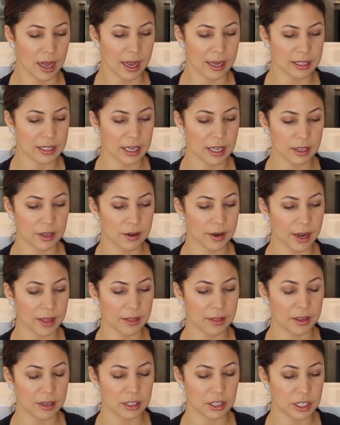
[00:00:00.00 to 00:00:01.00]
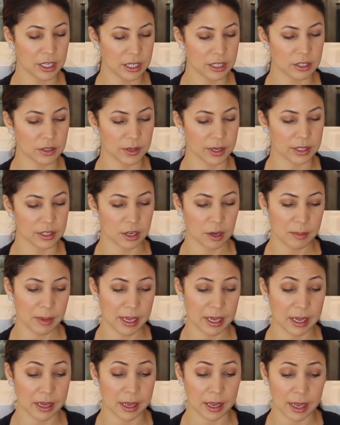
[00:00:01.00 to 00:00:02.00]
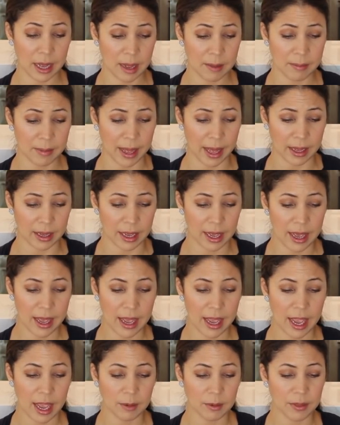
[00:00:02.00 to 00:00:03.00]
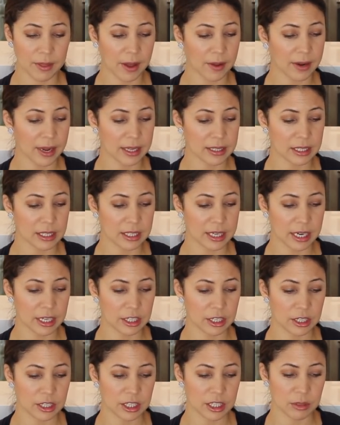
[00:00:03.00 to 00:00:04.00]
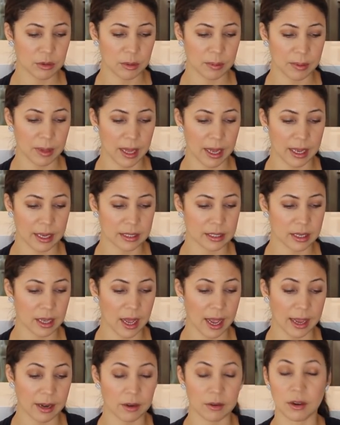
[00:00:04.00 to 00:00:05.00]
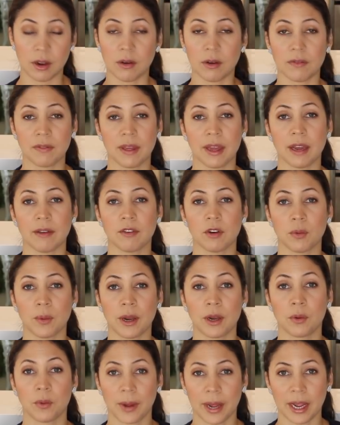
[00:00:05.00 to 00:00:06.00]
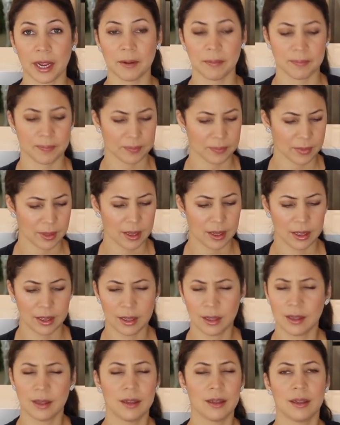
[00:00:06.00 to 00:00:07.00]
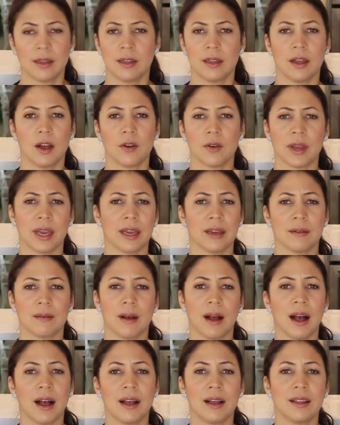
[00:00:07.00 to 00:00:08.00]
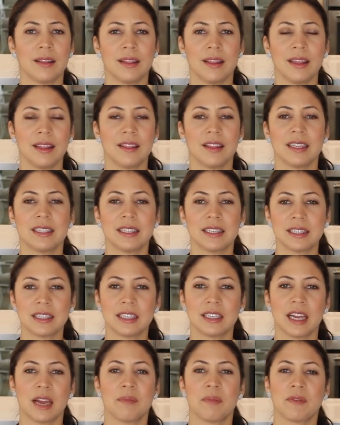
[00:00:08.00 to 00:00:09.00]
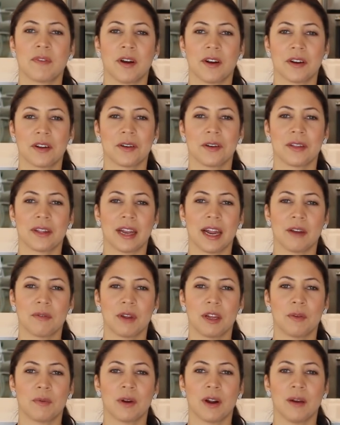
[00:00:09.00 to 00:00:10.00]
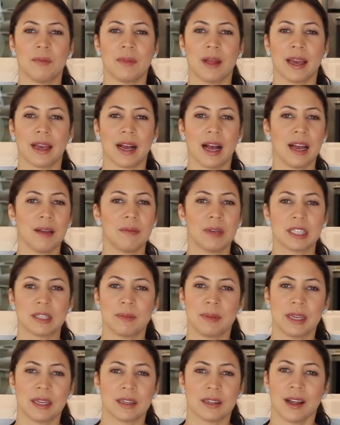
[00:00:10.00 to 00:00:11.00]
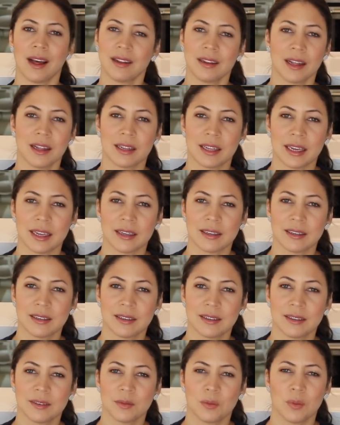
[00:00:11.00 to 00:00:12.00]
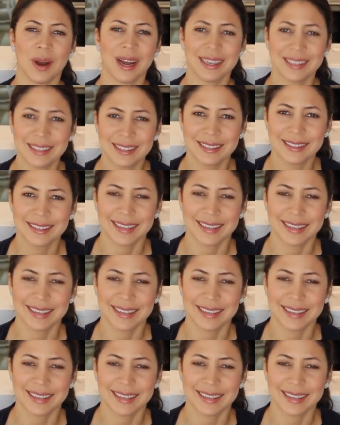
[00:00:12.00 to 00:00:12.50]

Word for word: I tell her I think G strings are making a comeback, and without hesitation, she replies, I don't know if they ever went away. Okay, Th this is the type of article that I read where I'm like, I must be in La La Land. What?